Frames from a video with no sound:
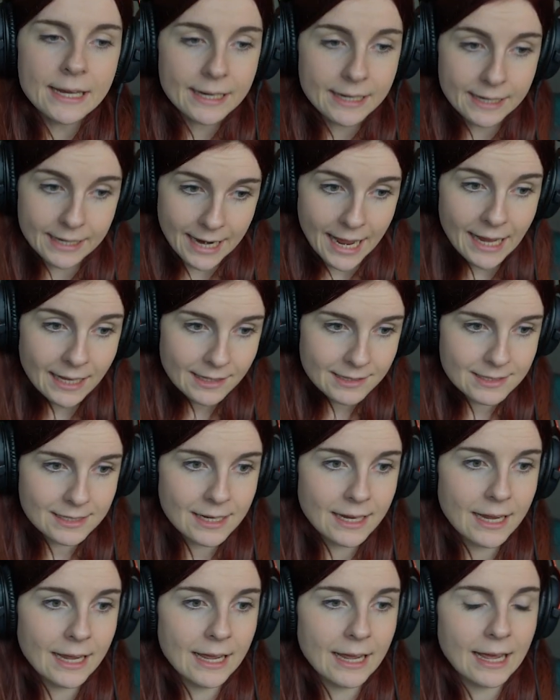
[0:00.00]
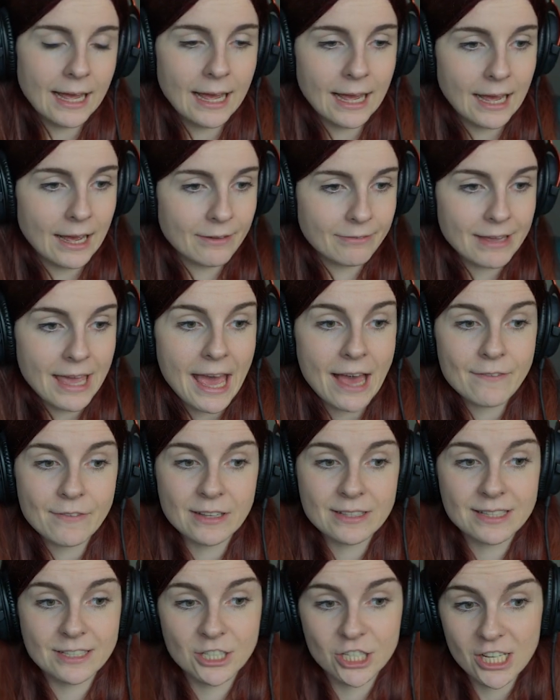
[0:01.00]
Next, we have
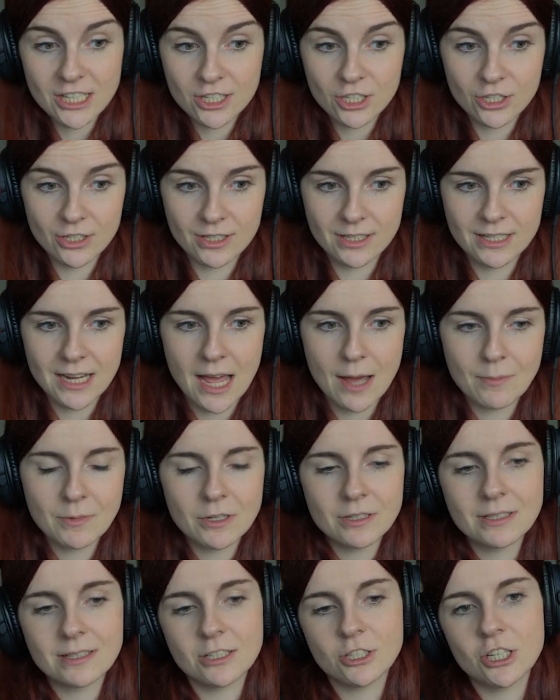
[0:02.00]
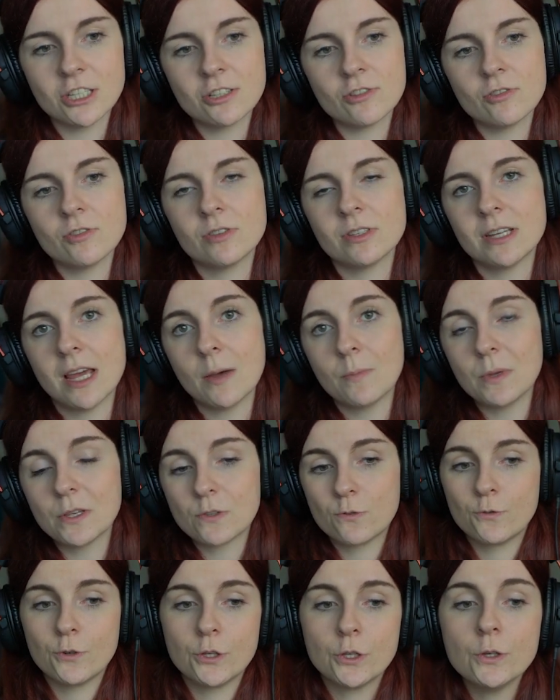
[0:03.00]
a suggestions tab. Now, the suggestions tab
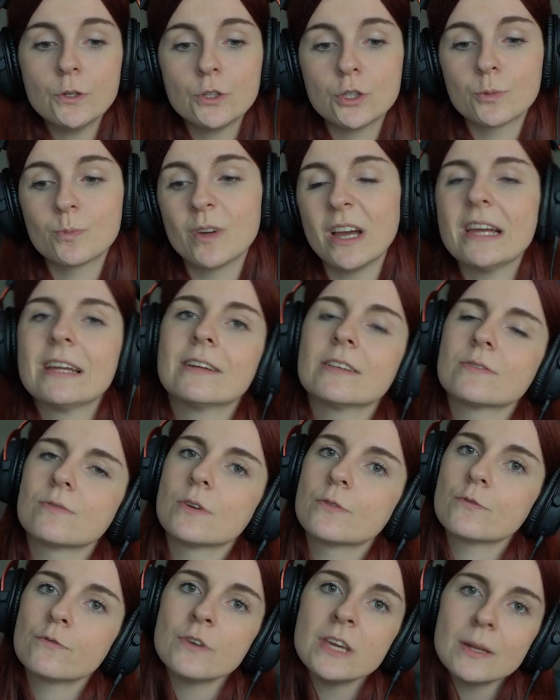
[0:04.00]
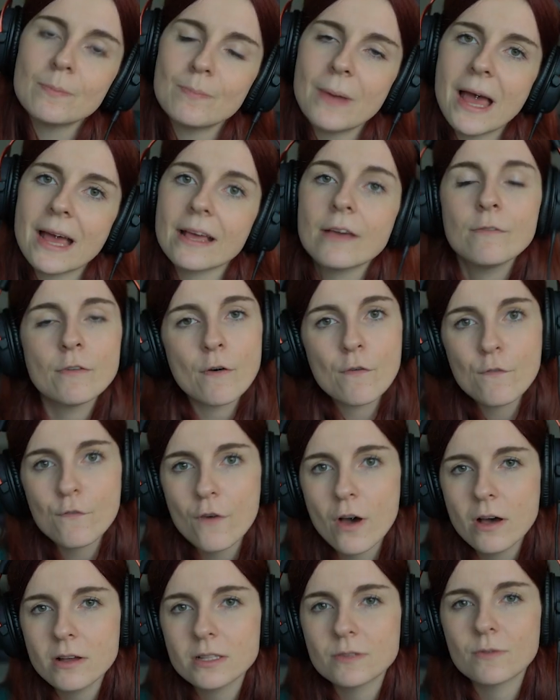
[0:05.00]
is for you to provide us with feedback, with
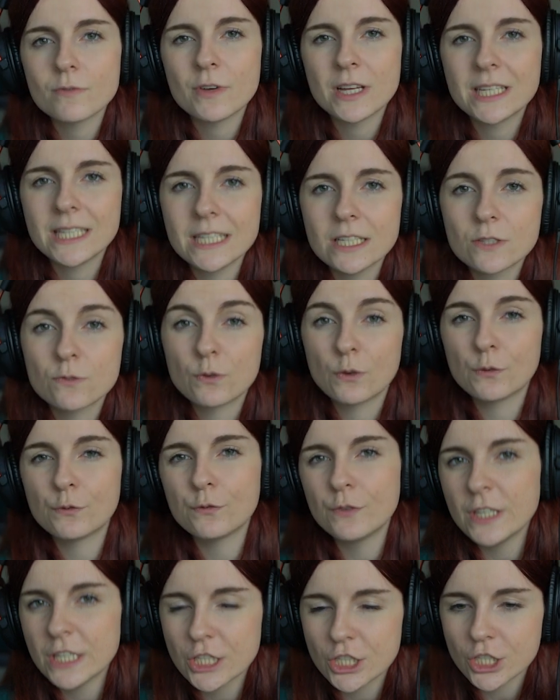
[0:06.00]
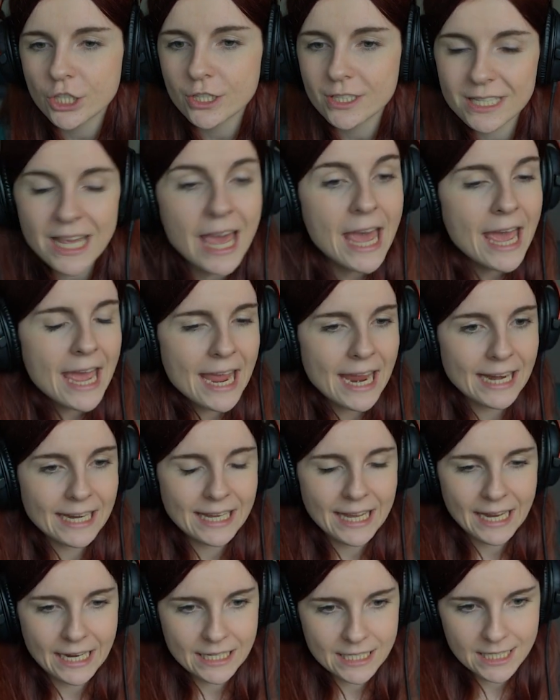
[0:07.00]
thoughts, with ideas for features. In
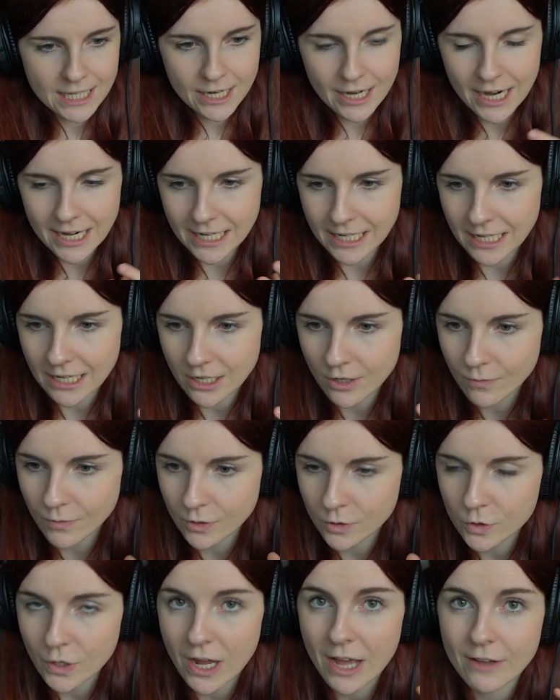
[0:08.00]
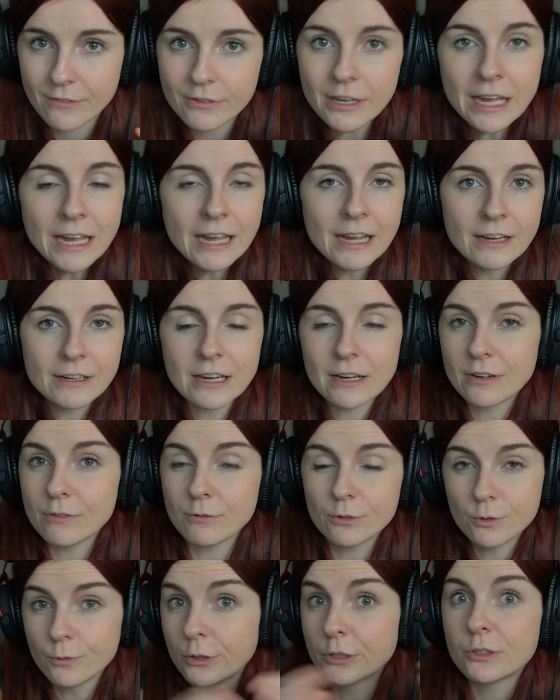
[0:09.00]
case there are any that you want to have, that
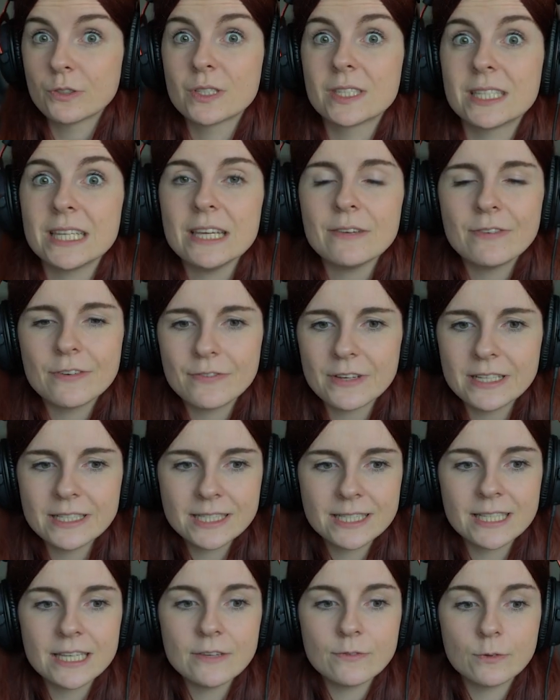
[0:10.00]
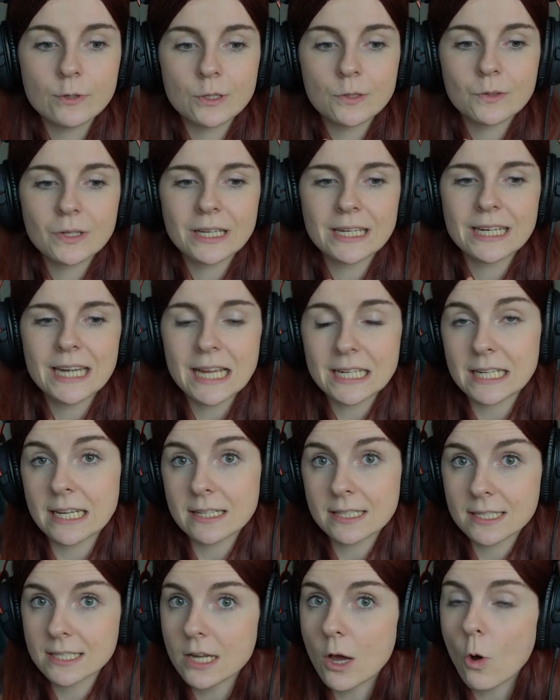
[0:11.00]
you want to see within Civo, you can let
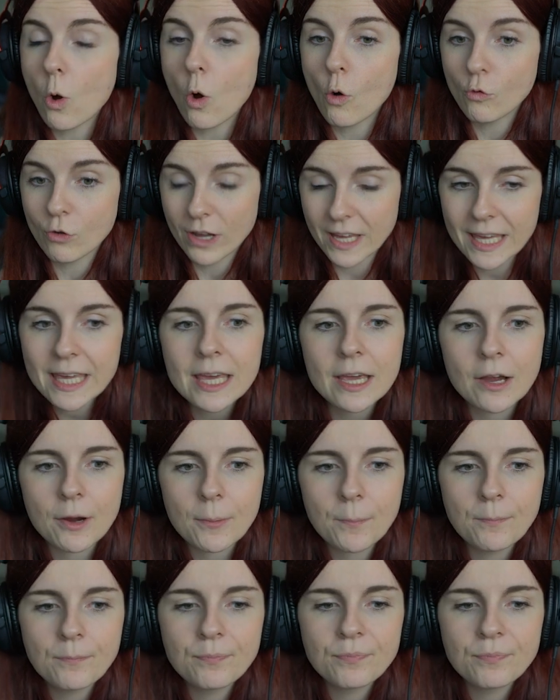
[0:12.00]
us know over here.